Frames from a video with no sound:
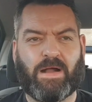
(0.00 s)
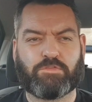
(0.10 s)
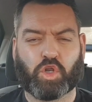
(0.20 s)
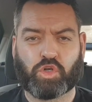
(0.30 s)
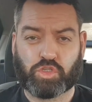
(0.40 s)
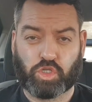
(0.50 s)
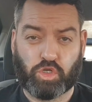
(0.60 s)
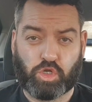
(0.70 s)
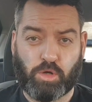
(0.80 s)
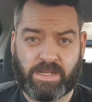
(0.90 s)
I've got another
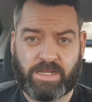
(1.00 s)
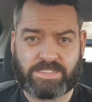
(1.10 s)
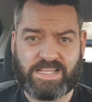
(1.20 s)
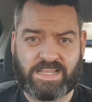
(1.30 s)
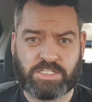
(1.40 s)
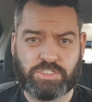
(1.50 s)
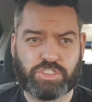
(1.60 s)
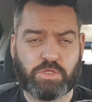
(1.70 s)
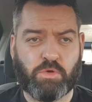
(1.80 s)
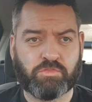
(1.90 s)
couple of little testings
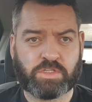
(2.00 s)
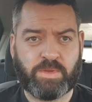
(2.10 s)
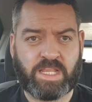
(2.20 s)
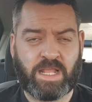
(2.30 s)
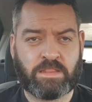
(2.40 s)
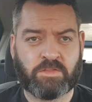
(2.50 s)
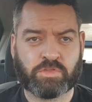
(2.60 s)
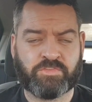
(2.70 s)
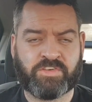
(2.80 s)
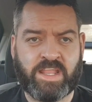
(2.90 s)
to do over the weekend of
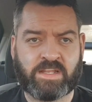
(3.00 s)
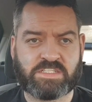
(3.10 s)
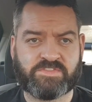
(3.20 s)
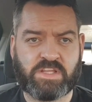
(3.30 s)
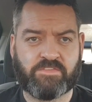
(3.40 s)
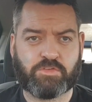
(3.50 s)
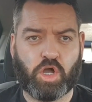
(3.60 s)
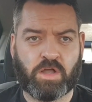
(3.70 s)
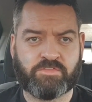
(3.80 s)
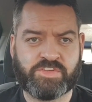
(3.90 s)
other fragrances
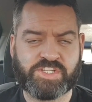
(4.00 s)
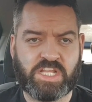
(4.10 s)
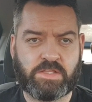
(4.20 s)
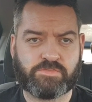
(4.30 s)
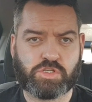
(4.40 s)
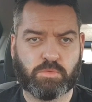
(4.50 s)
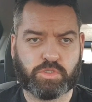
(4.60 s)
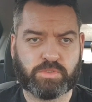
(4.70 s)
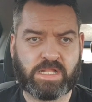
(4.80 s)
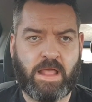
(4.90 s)
I've received, so I'll
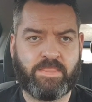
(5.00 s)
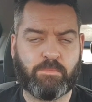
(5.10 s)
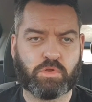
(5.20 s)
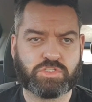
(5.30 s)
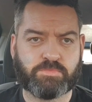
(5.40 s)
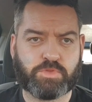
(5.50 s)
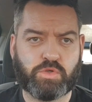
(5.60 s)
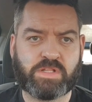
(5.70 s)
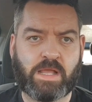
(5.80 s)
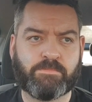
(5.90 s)
do that, and then once I'm
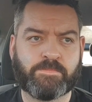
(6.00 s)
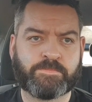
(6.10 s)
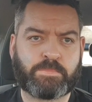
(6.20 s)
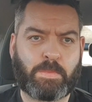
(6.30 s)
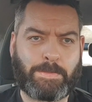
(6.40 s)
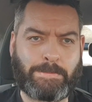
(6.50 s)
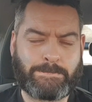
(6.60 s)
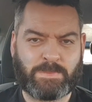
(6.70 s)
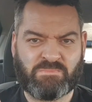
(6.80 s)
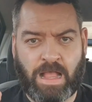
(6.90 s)
through them,
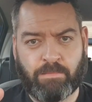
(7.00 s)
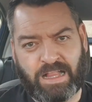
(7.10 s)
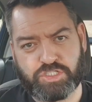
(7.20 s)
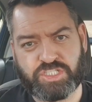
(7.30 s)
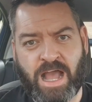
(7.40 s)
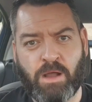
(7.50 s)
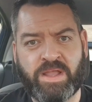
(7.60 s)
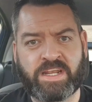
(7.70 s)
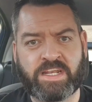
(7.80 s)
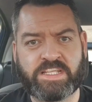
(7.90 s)
I'll start
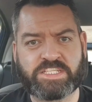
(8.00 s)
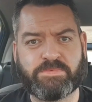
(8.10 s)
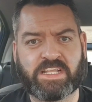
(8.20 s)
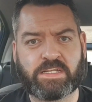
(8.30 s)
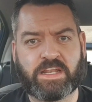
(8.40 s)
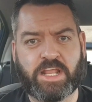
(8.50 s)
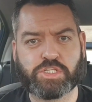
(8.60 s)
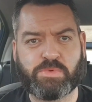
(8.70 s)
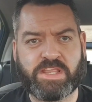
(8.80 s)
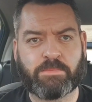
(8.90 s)
wearing this the beginning of
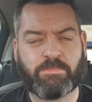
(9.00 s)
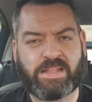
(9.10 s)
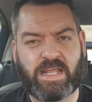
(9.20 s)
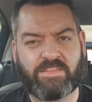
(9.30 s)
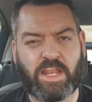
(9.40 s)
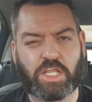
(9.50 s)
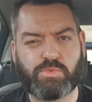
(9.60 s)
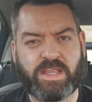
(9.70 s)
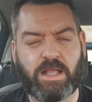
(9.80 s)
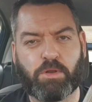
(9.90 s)
next week, and by the end of next
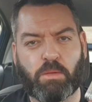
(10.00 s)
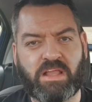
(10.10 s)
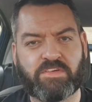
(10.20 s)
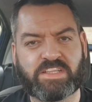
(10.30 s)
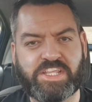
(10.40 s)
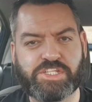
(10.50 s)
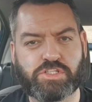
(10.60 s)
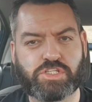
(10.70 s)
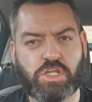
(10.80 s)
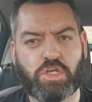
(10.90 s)
week I'll probably have a
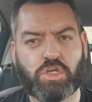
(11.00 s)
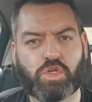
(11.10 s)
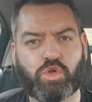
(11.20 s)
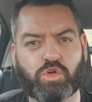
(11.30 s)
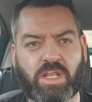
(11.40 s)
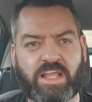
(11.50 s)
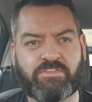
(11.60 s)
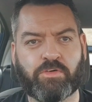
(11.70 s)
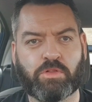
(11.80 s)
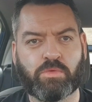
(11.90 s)
decent, good, like,
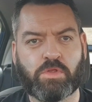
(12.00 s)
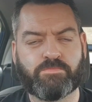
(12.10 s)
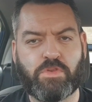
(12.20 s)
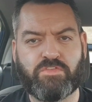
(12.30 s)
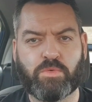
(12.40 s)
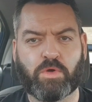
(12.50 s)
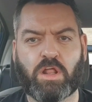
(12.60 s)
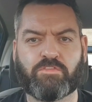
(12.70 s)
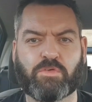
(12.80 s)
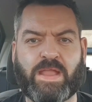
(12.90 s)
full review on
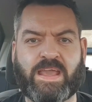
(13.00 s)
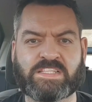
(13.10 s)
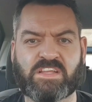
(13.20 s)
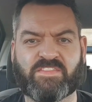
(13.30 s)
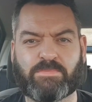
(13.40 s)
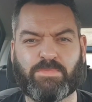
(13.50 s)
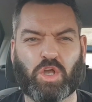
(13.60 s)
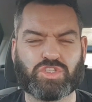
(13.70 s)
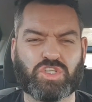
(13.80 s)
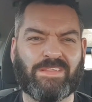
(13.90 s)
it of the wearings I've had,
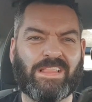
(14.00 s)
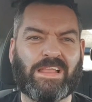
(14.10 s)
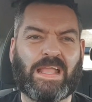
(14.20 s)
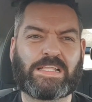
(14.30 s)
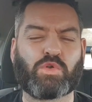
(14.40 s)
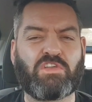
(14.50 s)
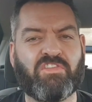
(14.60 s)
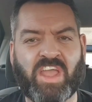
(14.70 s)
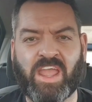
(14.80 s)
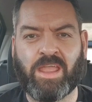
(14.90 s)
because it's only
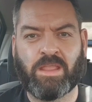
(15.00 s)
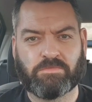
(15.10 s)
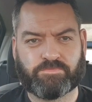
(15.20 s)
fair